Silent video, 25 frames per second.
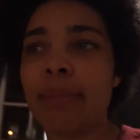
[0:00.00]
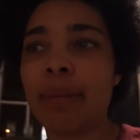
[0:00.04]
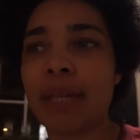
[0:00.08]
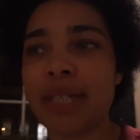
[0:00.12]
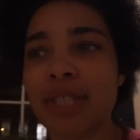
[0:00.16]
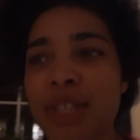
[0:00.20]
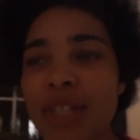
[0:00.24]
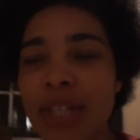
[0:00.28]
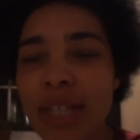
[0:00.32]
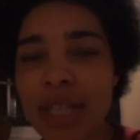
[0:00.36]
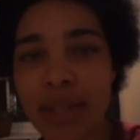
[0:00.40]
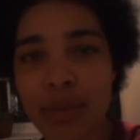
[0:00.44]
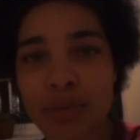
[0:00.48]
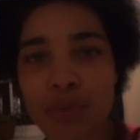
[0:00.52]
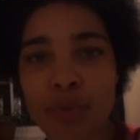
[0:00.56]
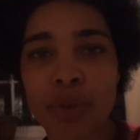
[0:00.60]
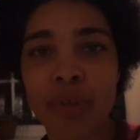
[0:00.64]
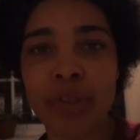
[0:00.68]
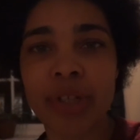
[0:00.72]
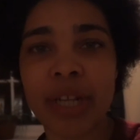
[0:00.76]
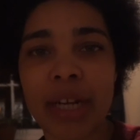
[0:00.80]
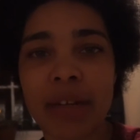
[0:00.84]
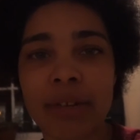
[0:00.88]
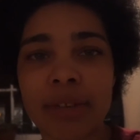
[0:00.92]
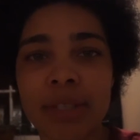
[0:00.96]
basically
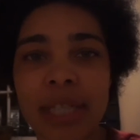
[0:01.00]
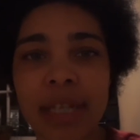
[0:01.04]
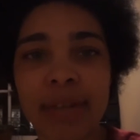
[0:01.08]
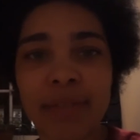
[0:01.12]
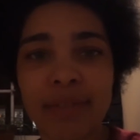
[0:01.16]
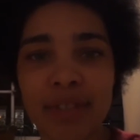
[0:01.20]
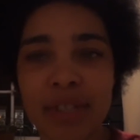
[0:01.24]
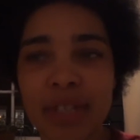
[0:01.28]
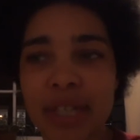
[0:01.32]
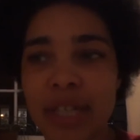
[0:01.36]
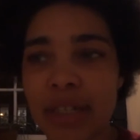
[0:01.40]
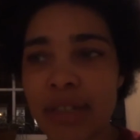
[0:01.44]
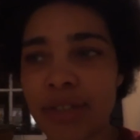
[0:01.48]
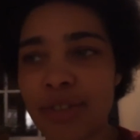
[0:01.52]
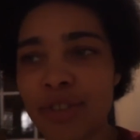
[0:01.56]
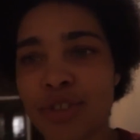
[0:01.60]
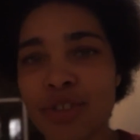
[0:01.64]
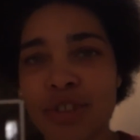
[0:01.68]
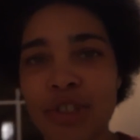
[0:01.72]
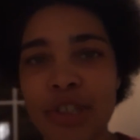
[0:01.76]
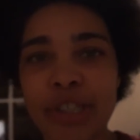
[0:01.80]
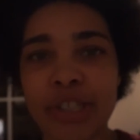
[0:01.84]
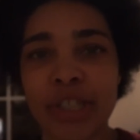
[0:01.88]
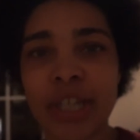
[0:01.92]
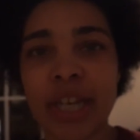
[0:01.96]
ruled out everything else
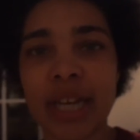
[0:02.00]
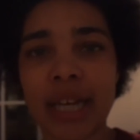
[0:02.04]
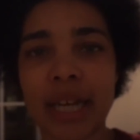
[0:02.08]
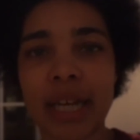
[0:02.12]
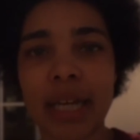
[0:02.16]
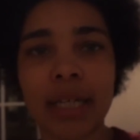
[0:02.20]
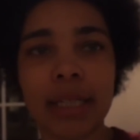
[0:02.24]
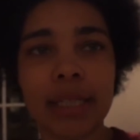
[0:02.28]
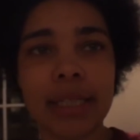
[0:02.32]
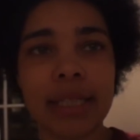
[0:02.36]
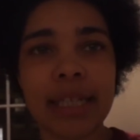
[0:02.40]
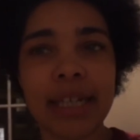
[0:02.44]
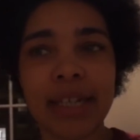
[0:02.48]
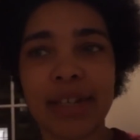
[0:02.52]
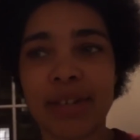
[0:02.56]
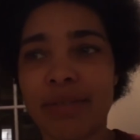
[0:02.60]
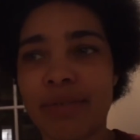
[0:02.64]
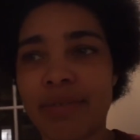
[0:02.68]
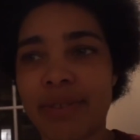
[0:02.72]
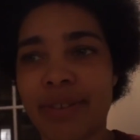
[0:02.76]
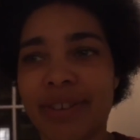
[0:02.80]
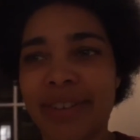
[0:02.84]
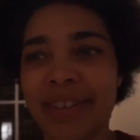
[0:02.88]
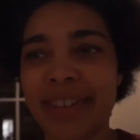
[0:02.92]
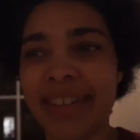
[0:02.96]
because I hate scary.
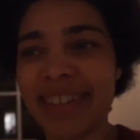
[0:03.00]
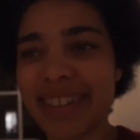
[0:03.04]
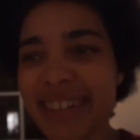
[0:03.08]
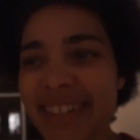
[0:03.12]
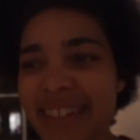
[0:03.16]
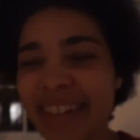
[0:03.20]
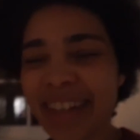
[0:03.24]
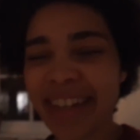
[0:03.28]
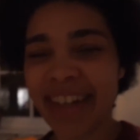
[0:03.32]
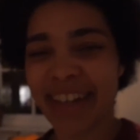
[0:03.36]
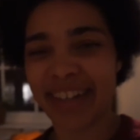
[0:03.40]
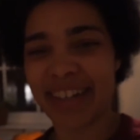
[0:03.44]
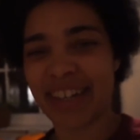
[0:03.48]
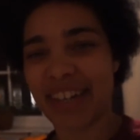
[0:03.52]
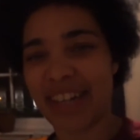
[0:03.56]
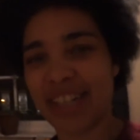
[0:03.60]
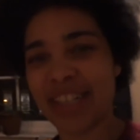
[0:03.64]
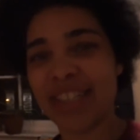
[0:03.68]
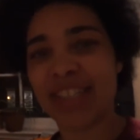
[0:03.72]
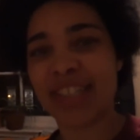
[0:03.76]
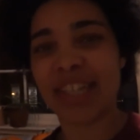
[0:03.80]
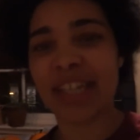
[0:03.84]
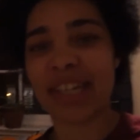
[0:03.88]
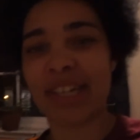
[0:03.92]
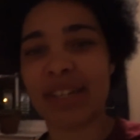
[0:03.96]
I
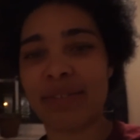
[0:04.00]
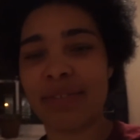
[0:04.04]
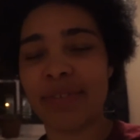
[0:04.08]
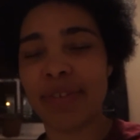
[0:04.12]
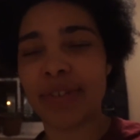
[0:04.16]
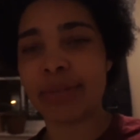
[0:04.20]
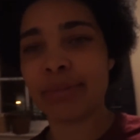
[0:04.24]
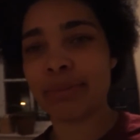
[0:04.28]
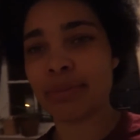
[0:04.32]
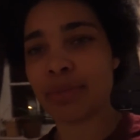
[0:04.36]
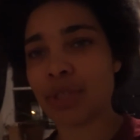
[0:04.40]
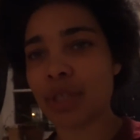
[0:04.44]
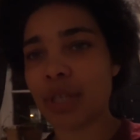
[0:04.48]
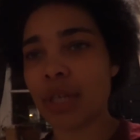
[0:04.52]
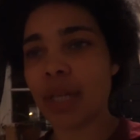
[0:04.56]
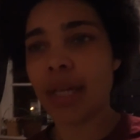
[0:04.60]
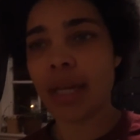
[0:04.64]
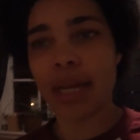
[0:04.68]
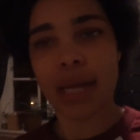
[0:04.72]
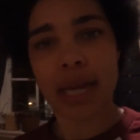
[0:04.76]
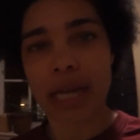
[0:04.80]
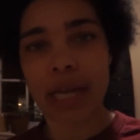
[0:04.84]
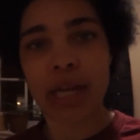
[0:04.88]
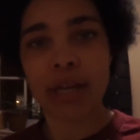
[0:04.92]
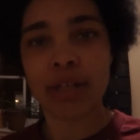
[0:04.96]
hate scary films.
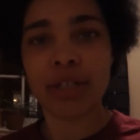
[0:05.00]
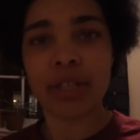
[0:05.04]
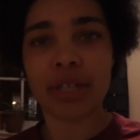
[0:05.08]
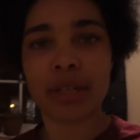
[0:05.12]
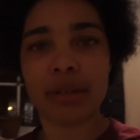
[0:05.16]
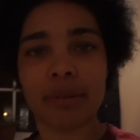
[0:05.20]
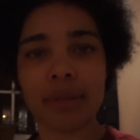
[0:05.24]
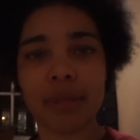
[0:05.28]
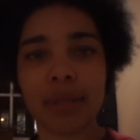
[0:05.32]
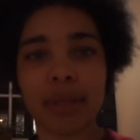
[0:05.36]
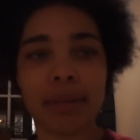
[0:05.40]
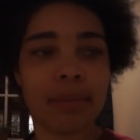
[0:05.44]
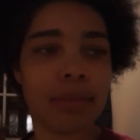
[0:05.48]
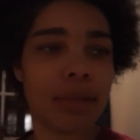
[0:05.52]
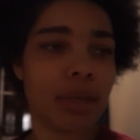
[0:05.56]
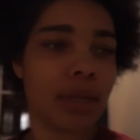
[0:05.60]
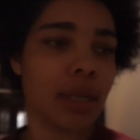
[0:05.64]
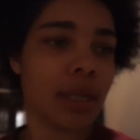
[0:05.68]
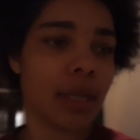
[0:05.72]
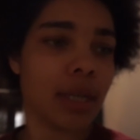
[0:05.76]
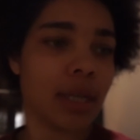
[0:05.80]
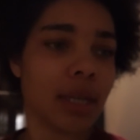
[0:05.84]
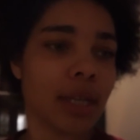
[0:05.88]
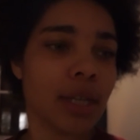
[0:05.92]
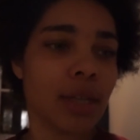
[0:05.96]
I can't deal with them.
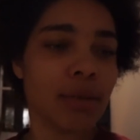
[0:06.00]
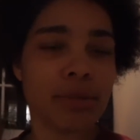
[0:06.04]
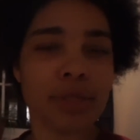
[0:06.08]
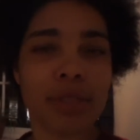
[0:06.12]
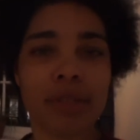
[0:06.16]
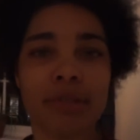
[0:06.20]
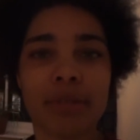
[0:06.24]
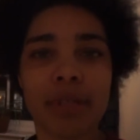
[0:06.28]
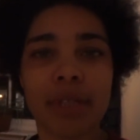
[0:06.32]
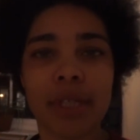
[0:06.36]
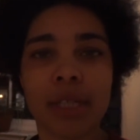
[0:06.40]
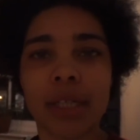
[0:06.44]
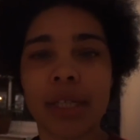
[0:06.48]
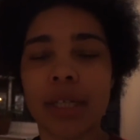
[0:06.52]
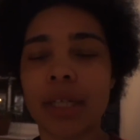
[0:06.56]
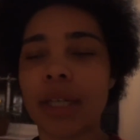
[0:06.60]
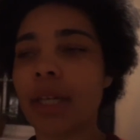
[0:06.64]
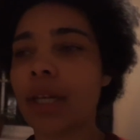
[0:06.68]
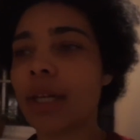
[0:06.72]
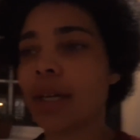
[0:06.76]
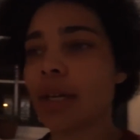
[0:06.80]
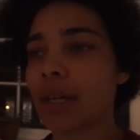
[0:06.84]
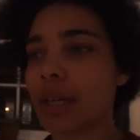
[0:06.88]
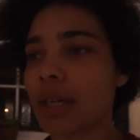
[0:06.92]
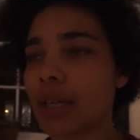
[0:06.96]
There was only
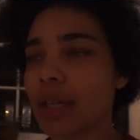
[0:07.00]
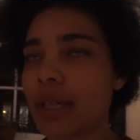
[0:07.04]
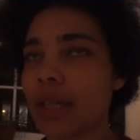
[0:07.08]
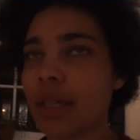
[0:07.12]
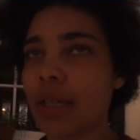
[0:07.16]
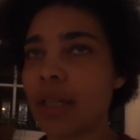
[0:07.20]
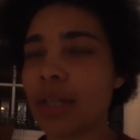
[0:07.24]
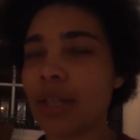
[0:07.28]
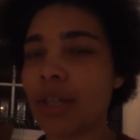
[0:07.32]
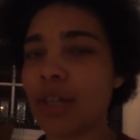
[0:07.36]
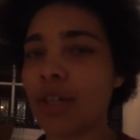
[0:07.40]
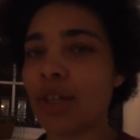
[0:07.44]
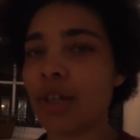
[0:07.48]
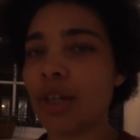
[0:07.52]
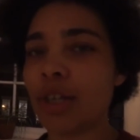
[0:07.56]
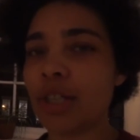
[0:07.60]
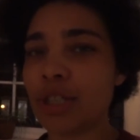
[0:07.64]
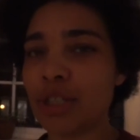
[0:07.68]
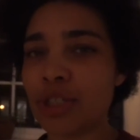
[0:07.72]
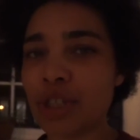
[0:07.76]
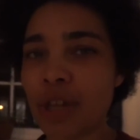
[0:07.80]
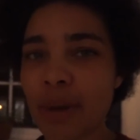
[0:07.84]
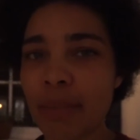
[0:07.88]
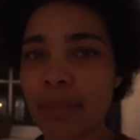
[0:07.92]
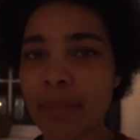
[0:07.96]
a
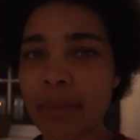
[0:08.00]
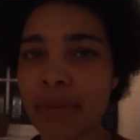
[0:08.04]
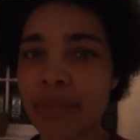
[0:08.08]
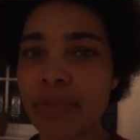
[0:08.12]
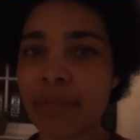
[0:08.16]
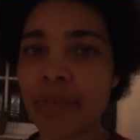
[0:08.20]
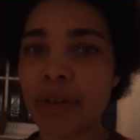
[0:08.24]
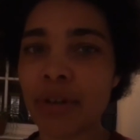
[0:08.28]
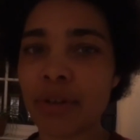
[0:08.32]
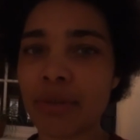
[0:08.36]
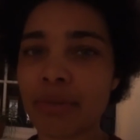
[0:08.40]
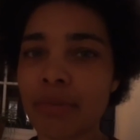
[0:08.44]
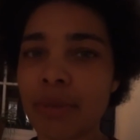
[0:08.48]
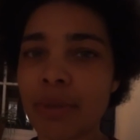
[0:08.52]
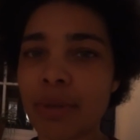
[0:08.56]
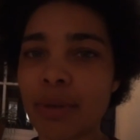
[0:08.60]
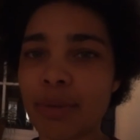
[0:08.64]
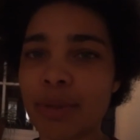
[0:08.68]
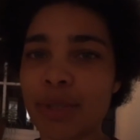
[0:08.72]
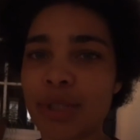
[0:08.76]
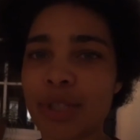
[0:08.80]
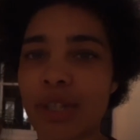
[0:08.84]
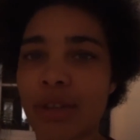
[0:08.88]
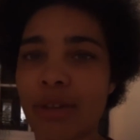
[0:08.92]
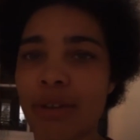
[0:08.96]
zombie film
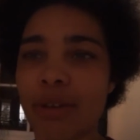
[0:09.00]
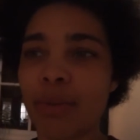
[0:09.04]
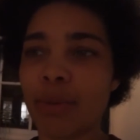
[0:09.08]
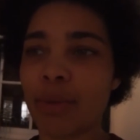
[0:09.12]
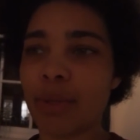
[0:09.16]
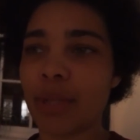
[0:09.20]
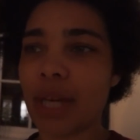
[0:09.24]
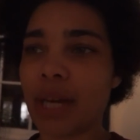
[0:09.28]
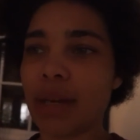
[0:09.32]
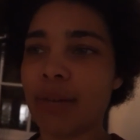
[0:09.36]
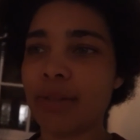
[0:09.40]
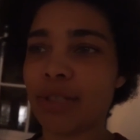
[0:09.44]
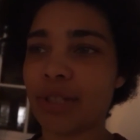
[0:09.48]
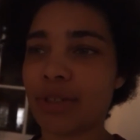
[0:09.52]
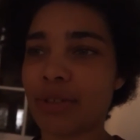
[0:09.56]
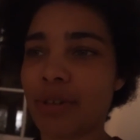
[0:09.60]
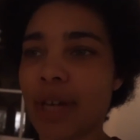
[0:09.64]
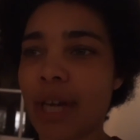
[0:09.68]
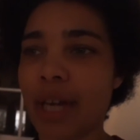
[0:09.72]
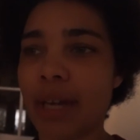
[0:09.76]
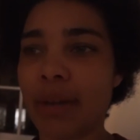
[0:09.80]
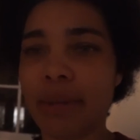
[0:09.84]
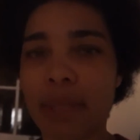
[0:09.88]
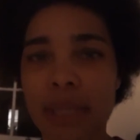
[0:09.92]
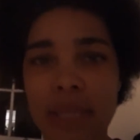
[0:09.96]
was the only one that I was
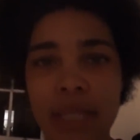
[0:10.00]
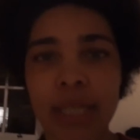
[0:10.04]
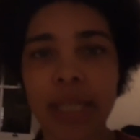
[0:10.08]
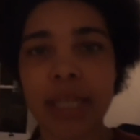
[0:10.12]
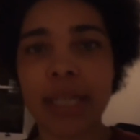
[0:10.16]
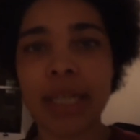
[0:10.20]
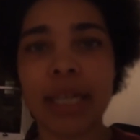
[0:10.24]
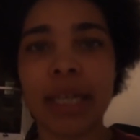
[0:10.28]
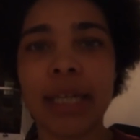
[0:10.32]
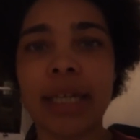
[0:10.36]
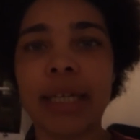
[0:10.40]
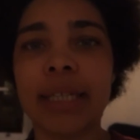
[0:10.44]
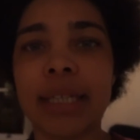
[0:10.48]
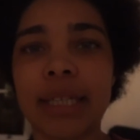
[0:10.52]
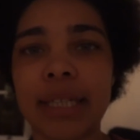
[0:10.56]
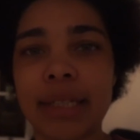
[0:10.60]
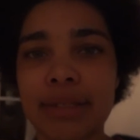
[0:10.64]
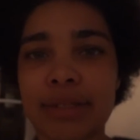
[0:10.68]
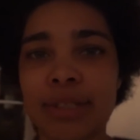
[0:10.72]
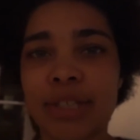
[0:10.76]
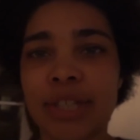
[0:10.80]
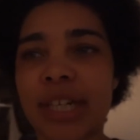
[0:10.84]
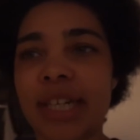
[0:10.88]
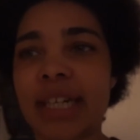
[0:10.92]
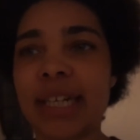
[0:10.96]
okay with. No
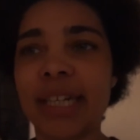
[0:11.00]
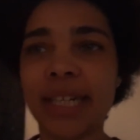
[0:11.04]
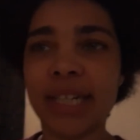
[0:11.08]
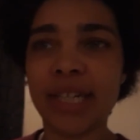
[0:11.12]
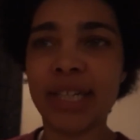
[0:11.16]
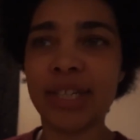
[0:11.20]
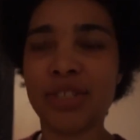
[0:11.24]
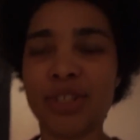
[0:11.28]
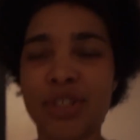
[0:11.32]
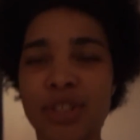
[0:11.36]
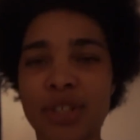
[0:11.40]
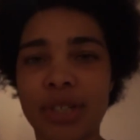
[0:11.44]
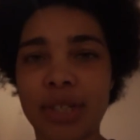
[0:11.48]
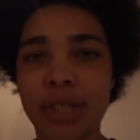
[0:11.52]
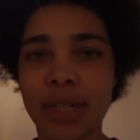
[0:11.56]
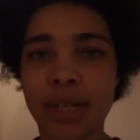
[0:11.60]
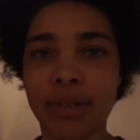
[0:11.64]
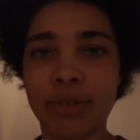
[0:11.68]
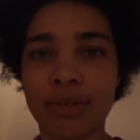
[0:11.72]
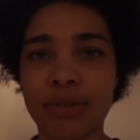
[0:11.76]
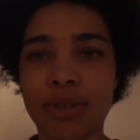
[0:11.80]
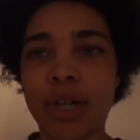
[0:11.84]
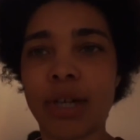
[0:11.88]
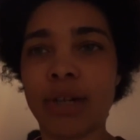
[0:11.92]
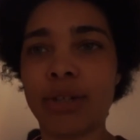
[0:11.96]
scaries,
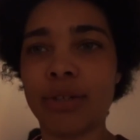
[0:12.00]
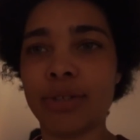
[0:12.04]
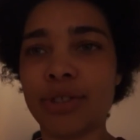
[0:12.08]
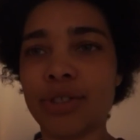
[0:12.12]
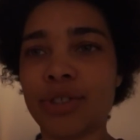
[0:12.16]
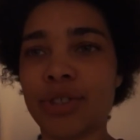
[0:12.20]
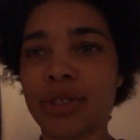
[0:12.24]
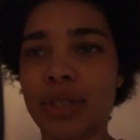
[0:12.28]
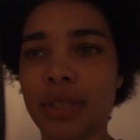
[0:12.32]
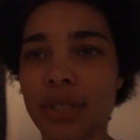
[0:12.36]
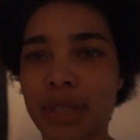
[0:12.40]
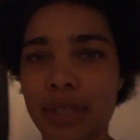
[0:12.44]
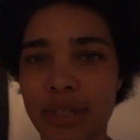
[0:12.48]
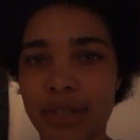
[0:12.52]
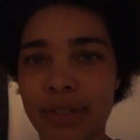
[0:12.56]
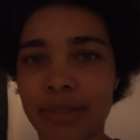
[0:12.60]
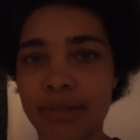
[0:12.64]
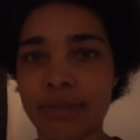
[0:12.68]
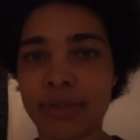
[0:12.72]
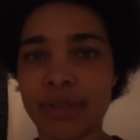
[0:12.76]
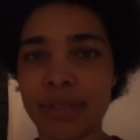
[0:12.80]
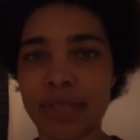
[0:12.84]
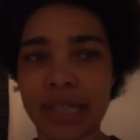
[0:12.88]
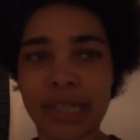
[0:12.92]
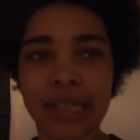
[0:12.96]
no ghosts, no
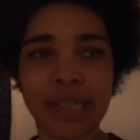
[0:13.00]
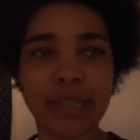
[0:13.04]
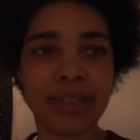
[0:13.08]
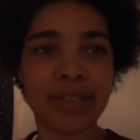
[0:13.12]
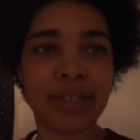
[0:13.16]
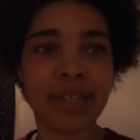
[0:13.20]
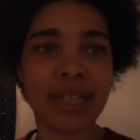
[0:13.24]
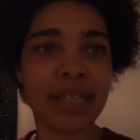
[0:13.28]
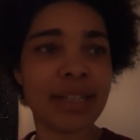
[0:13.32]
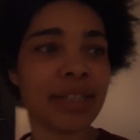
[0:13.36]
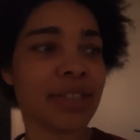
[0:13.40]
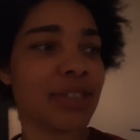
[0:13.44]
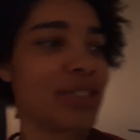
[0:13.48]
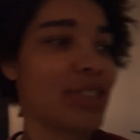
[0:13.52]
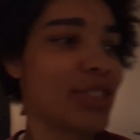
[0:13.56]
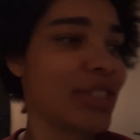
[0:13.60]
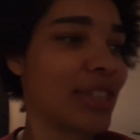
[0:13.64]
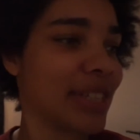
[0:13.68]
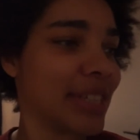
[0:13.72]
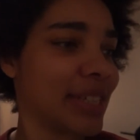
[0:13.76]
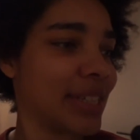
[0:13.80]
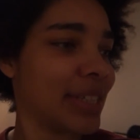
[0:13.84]
serial killers,